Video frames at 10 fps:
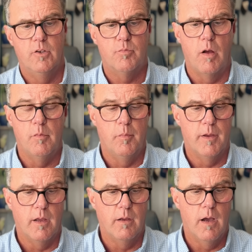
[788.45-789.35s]
is
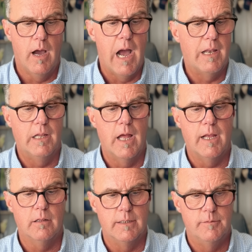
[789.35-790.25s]
probably highly
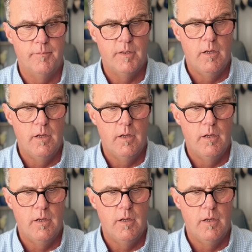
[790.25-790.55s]
likely,